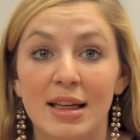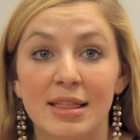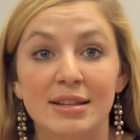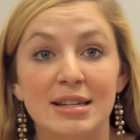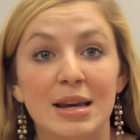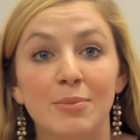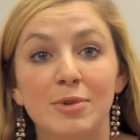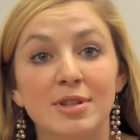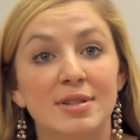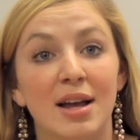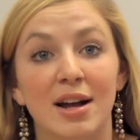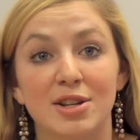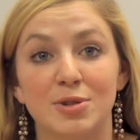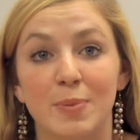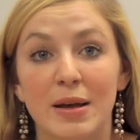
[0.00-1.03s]
The team was
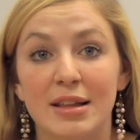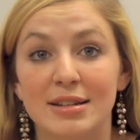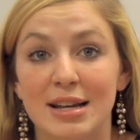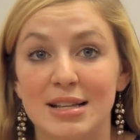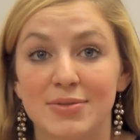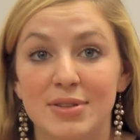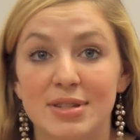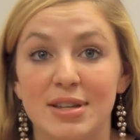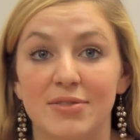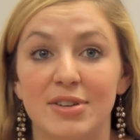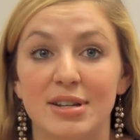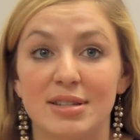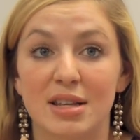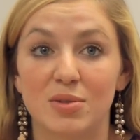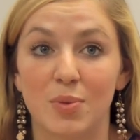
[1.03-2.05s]
touched by the day's
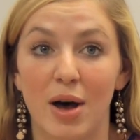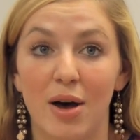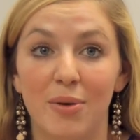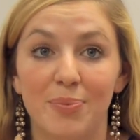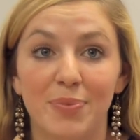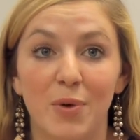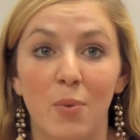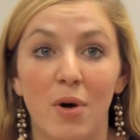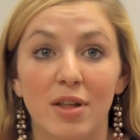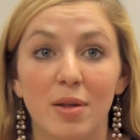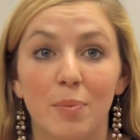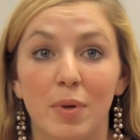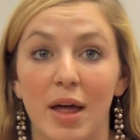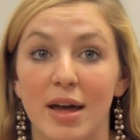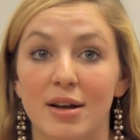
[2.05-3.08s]
festivities as well. One of the
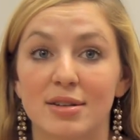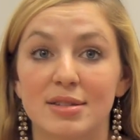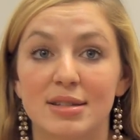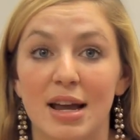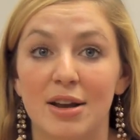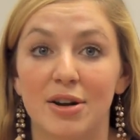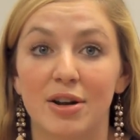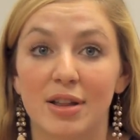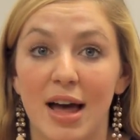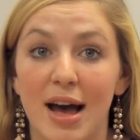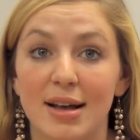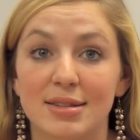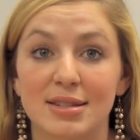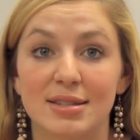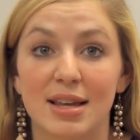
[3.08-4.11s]
players, Tanner
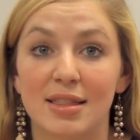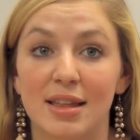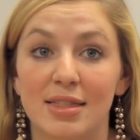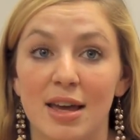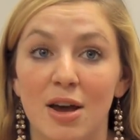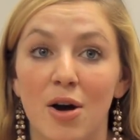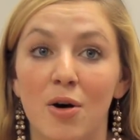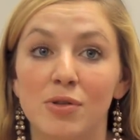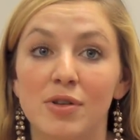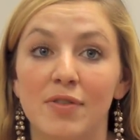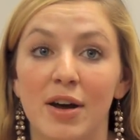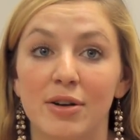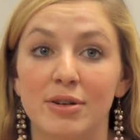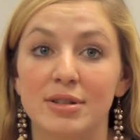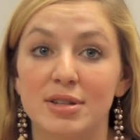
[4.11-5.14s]
Glass, said that they owe the
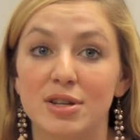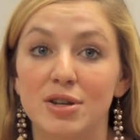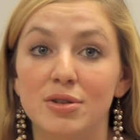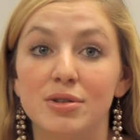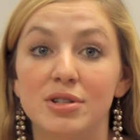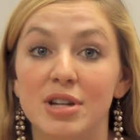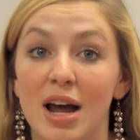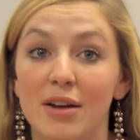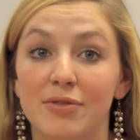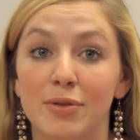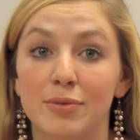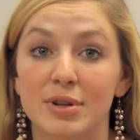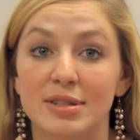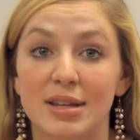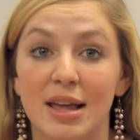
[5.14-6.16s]
veterans a huge debt for
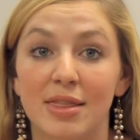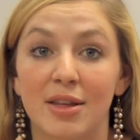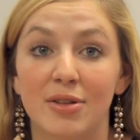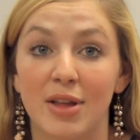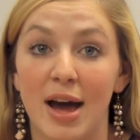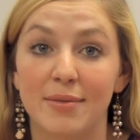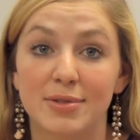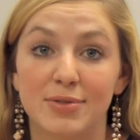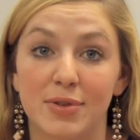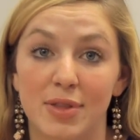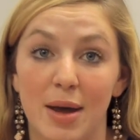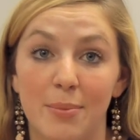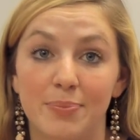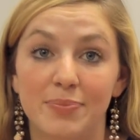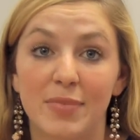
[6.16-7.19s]
risking their lives for
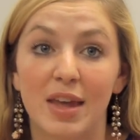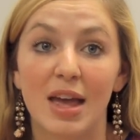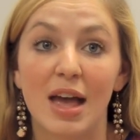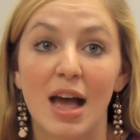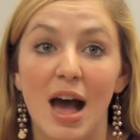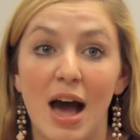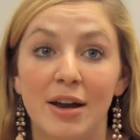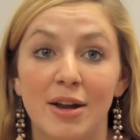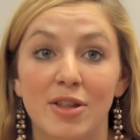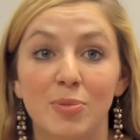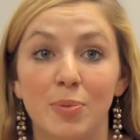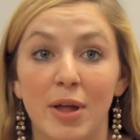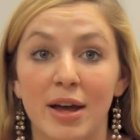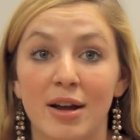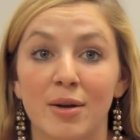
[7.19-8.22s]
them. Another
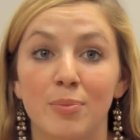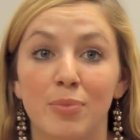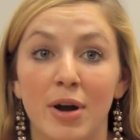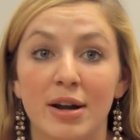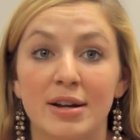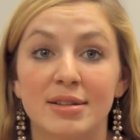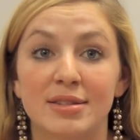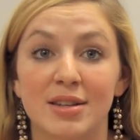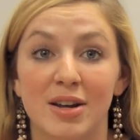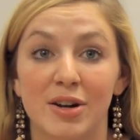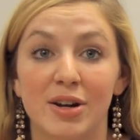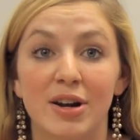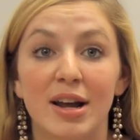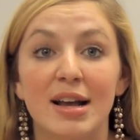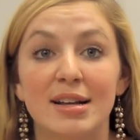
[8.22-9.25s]
player, Brandon
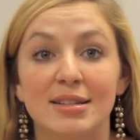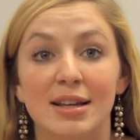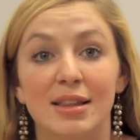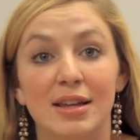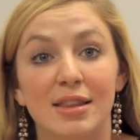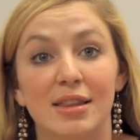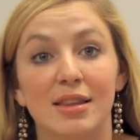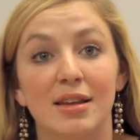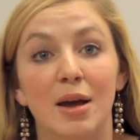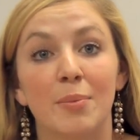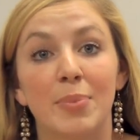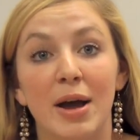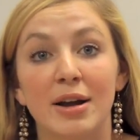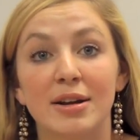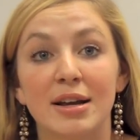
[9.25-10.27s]
Sutter, said that
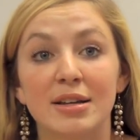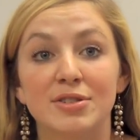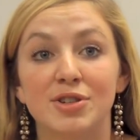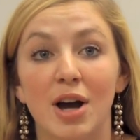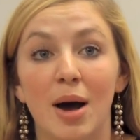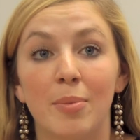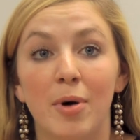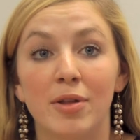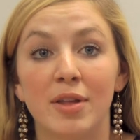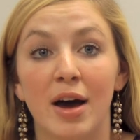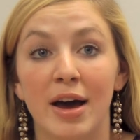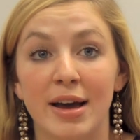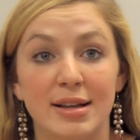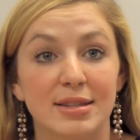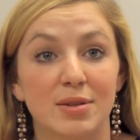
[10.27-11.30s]
compared to his job on the
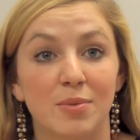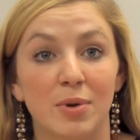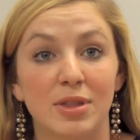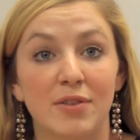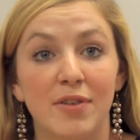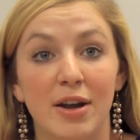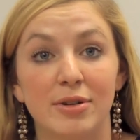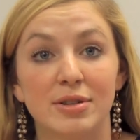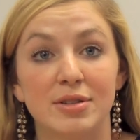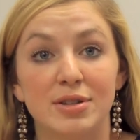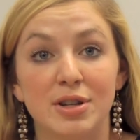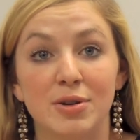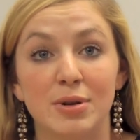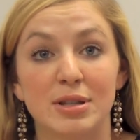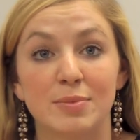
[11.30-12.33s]
ice, what the veterans
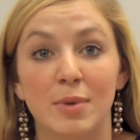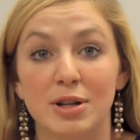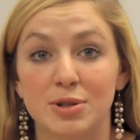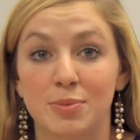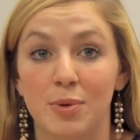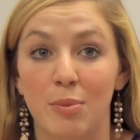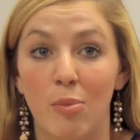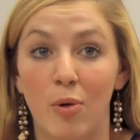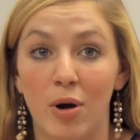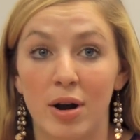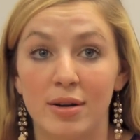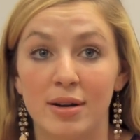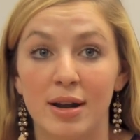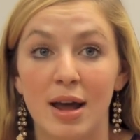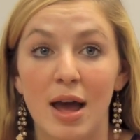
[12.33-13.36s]
do is much more
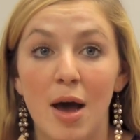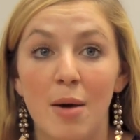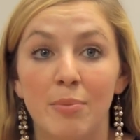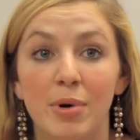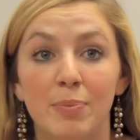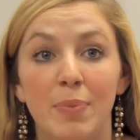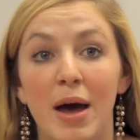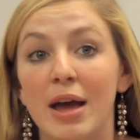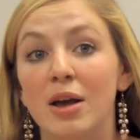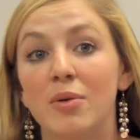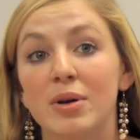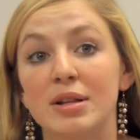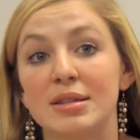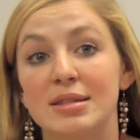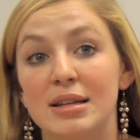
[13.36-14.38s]
important. But
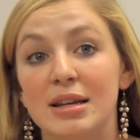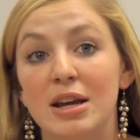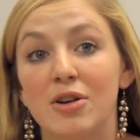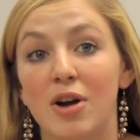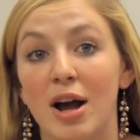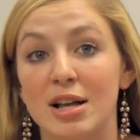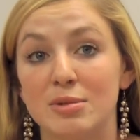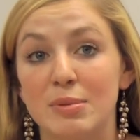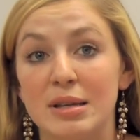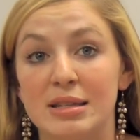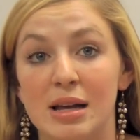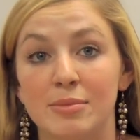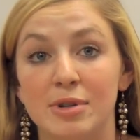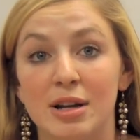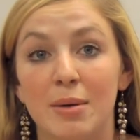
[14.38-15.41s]
Penguin Sidney Crosby
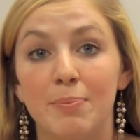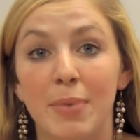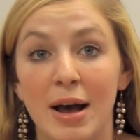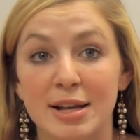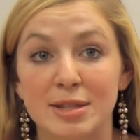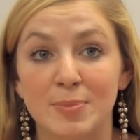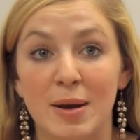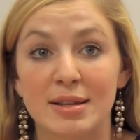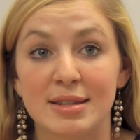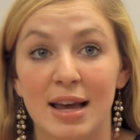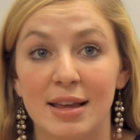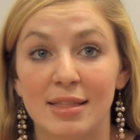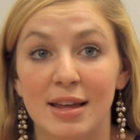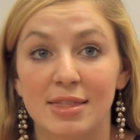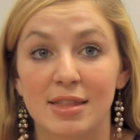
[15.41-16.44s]
summed it up best by
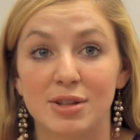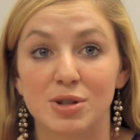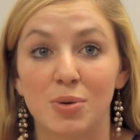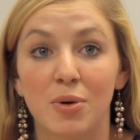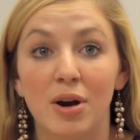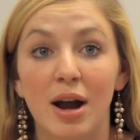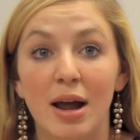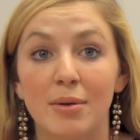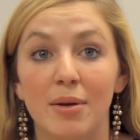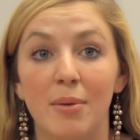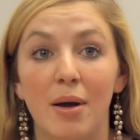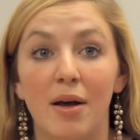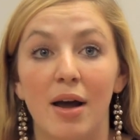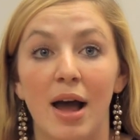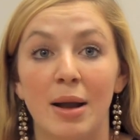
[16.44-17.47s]
saying that the tour
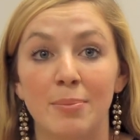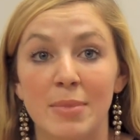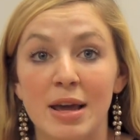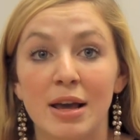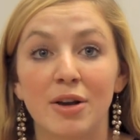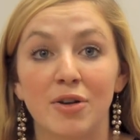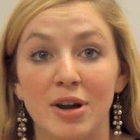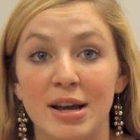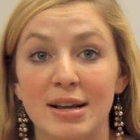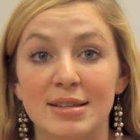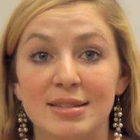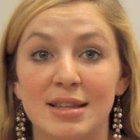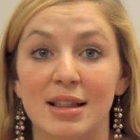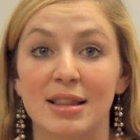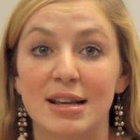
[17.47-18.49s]
and meet and greet is
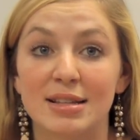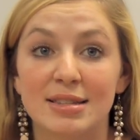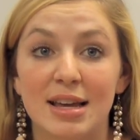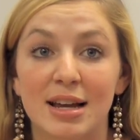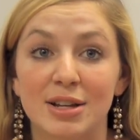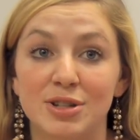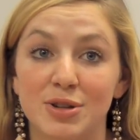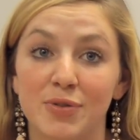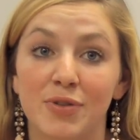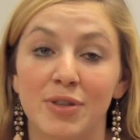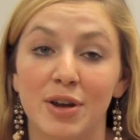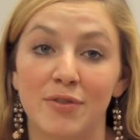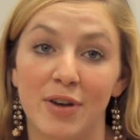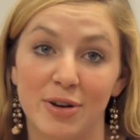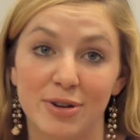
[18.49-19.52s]
the least they can do for
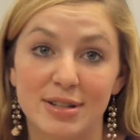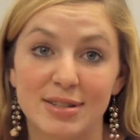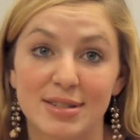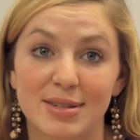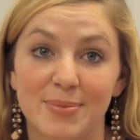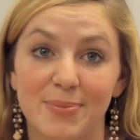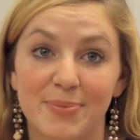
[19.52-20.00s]
their veterans.